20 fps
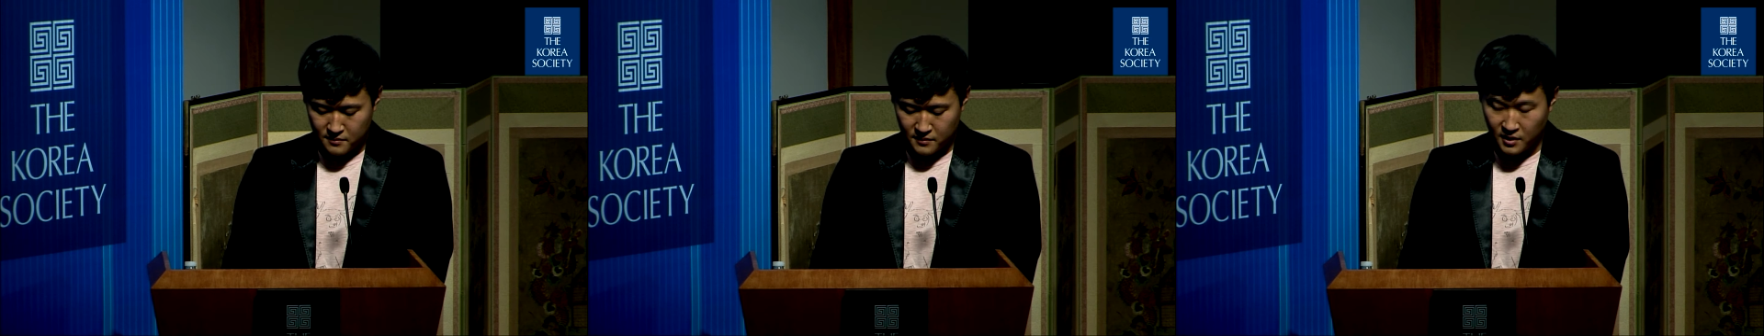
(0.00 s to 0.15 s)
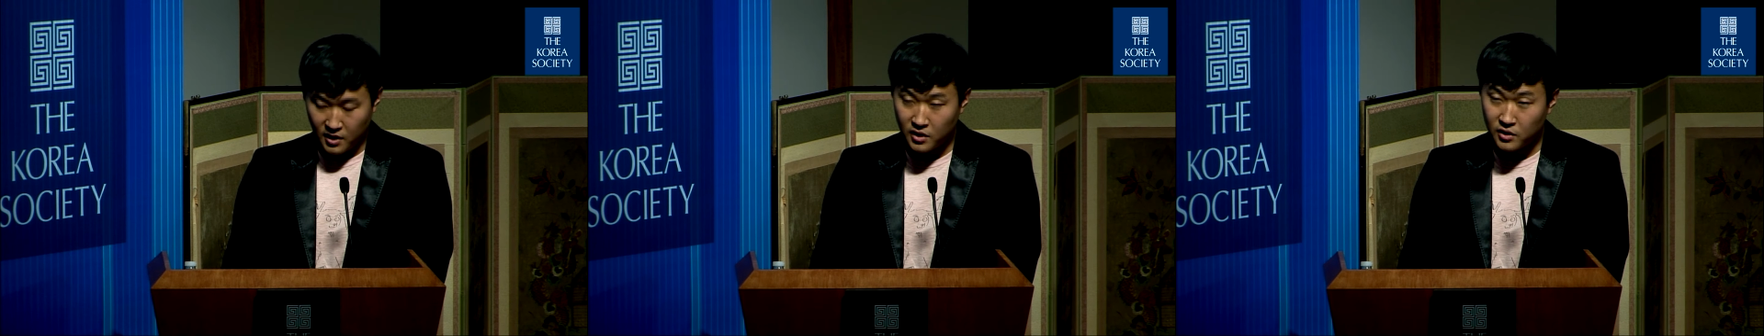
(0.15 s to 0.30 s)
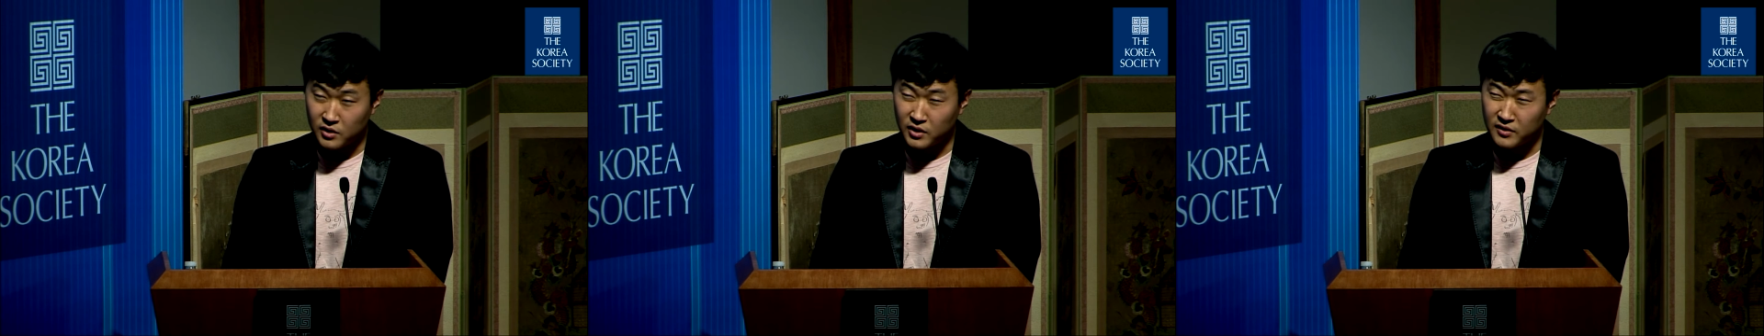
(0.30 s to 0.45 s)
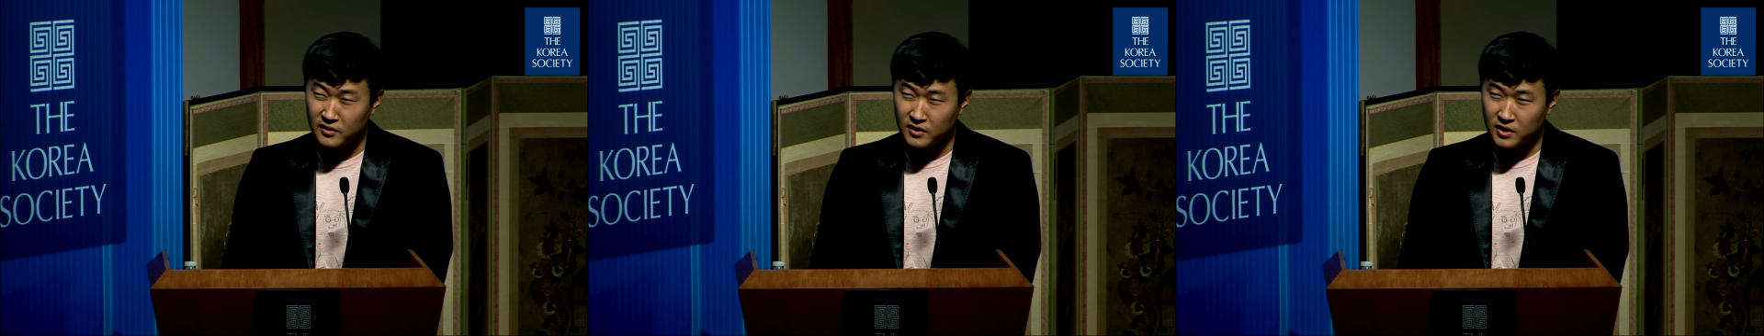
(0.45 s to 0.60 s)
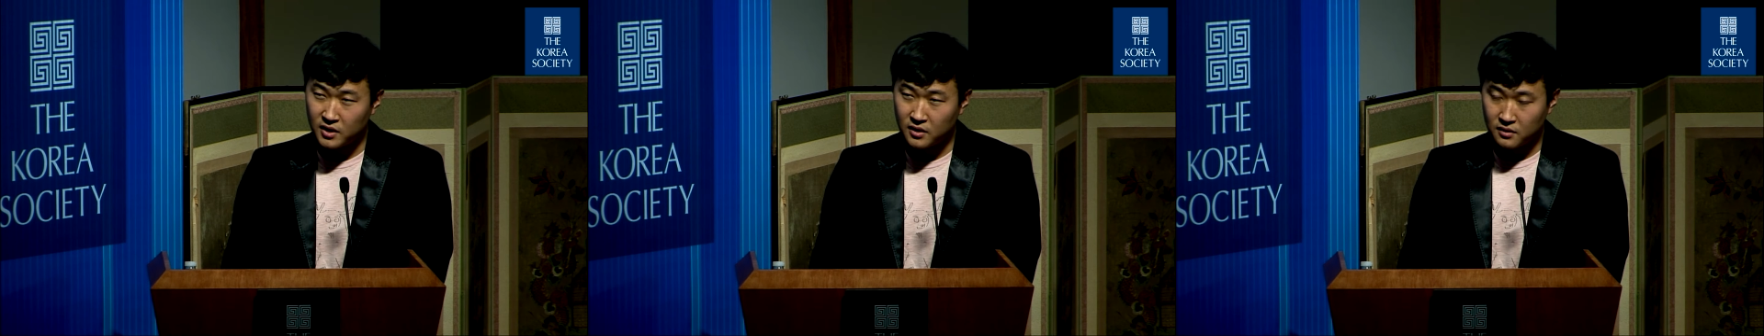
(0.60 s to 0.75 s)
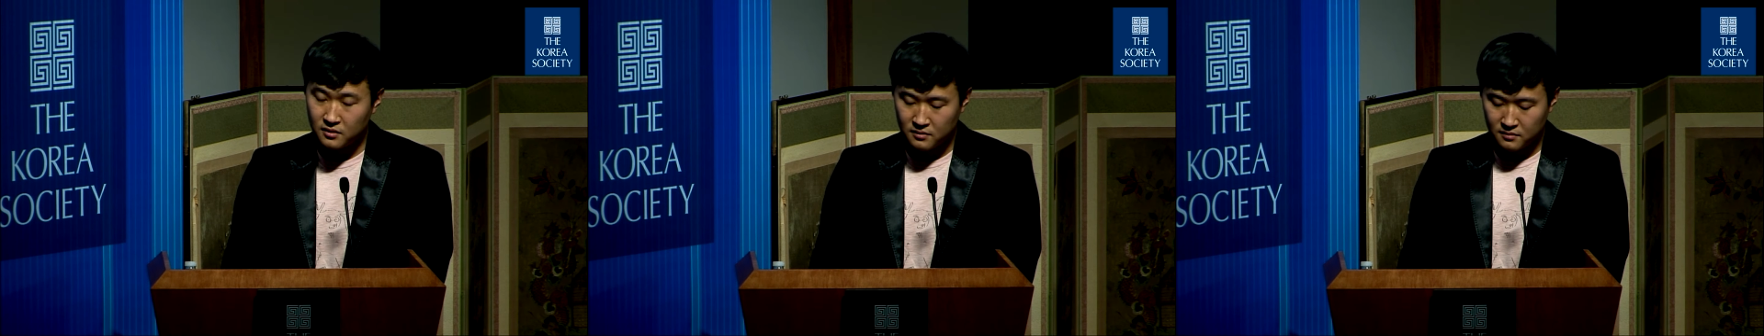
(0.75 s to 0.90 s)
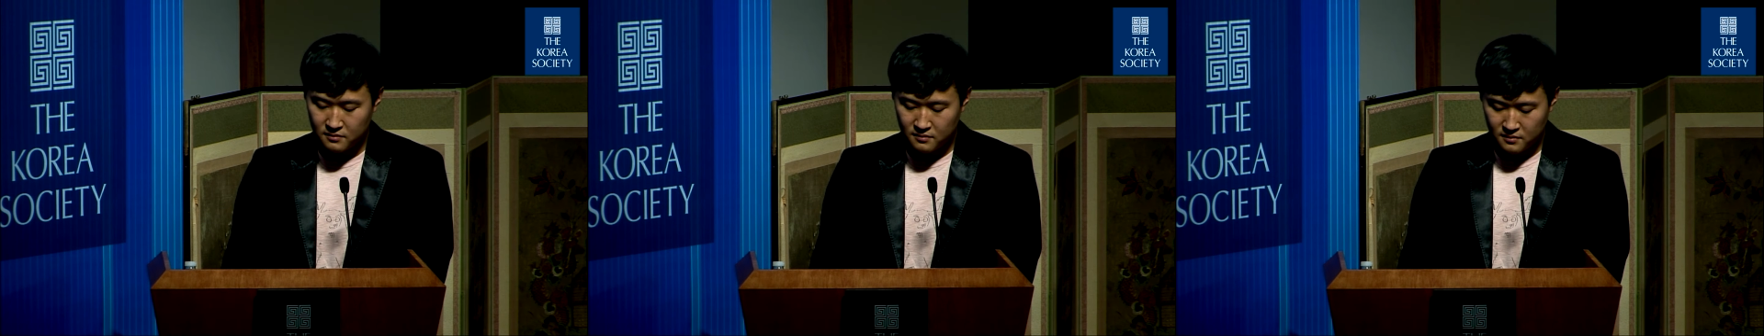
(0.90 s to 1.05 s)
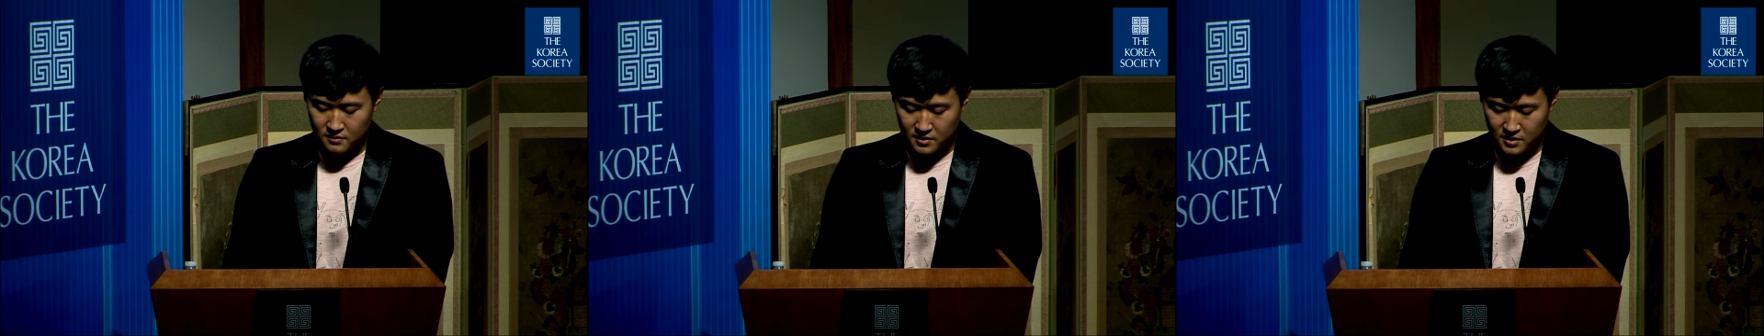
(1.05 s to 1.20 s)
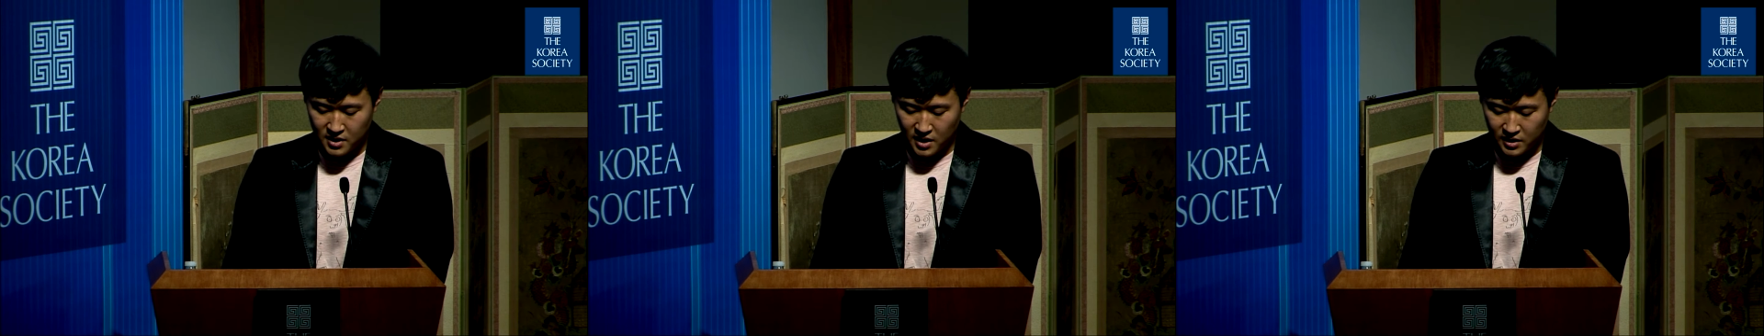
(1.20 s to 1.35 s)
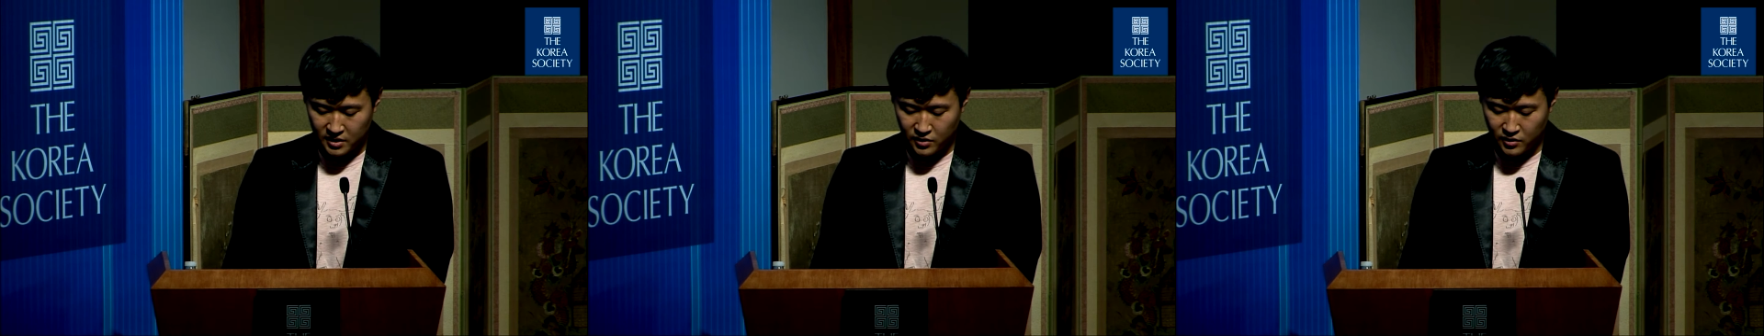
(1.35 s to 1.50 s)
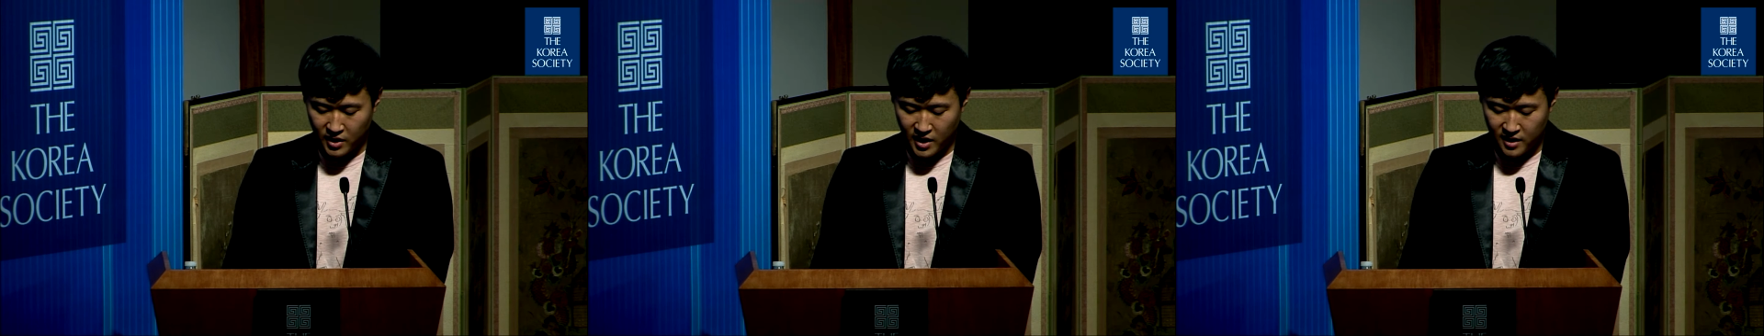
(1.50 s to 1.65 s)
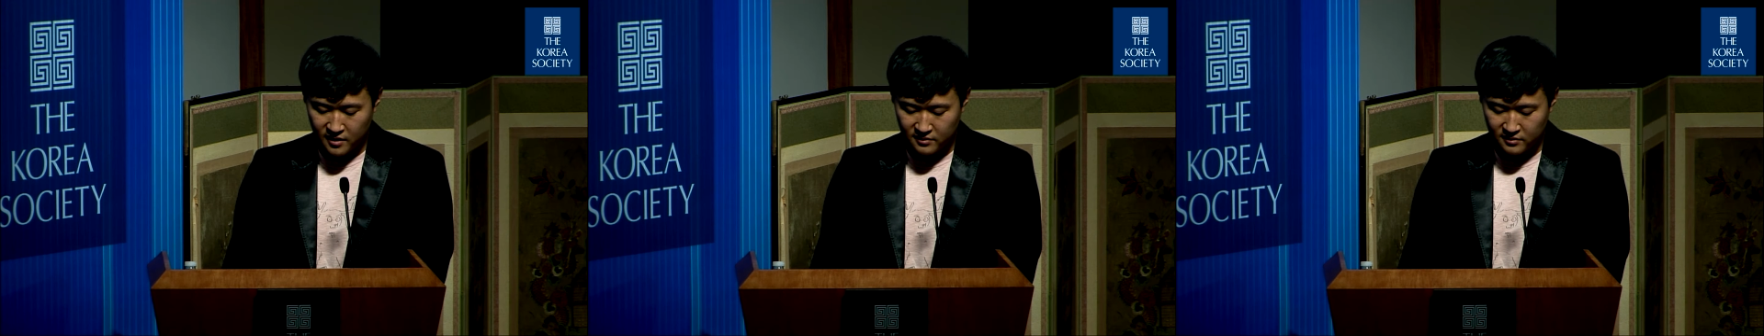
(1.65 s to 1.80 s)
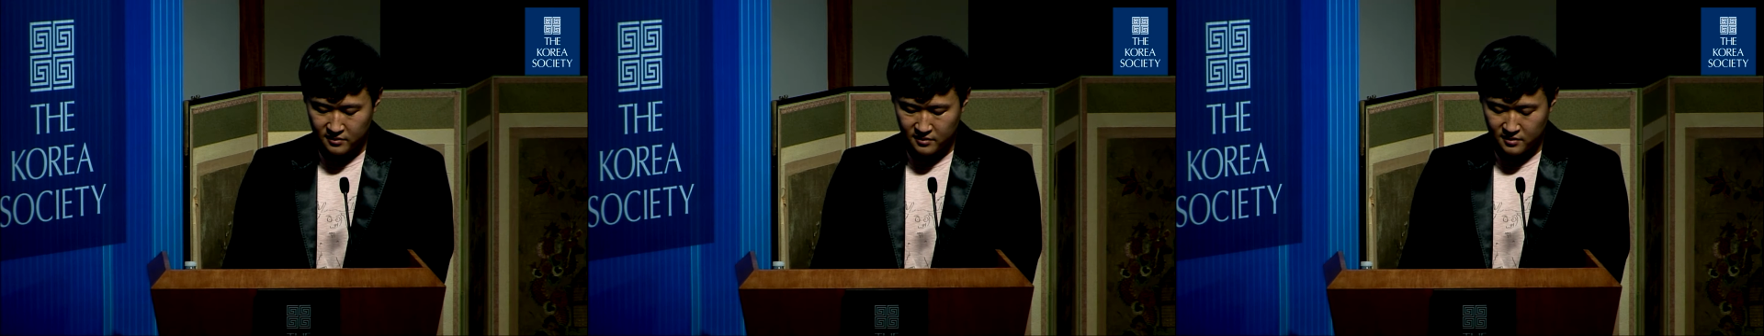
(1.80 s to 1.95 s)
"Are you listening?" the doctor
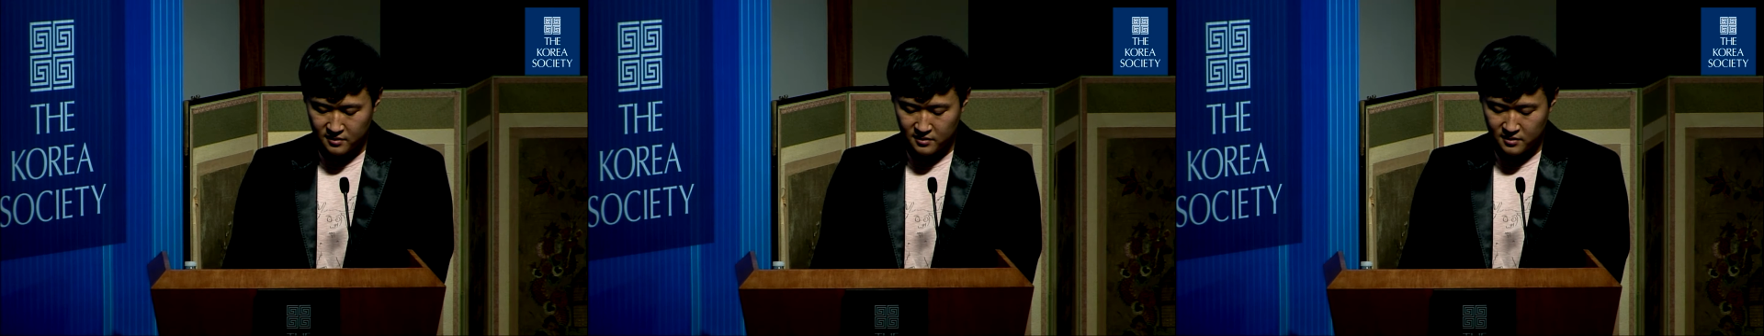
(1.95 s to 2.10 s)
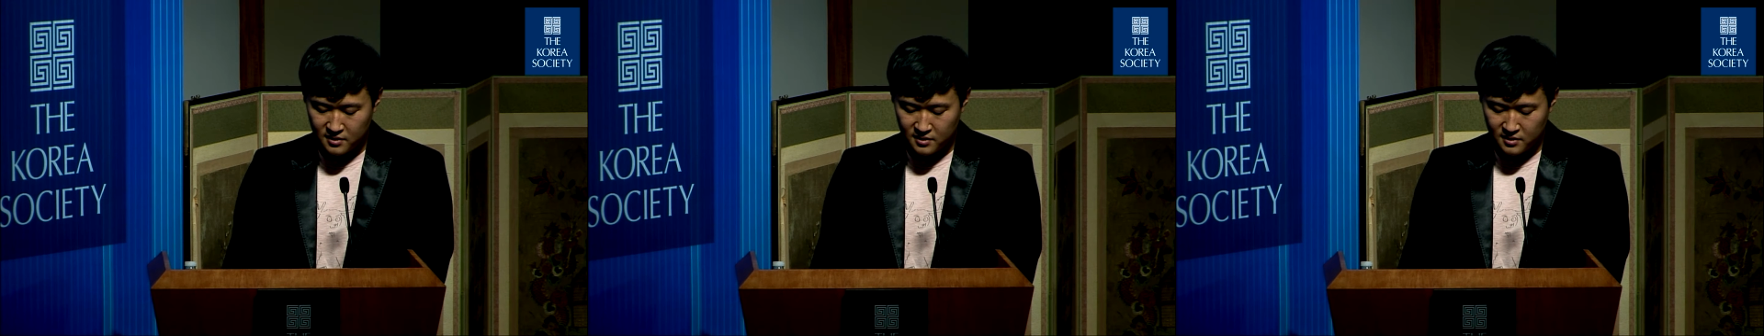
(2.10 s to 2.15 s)
asked.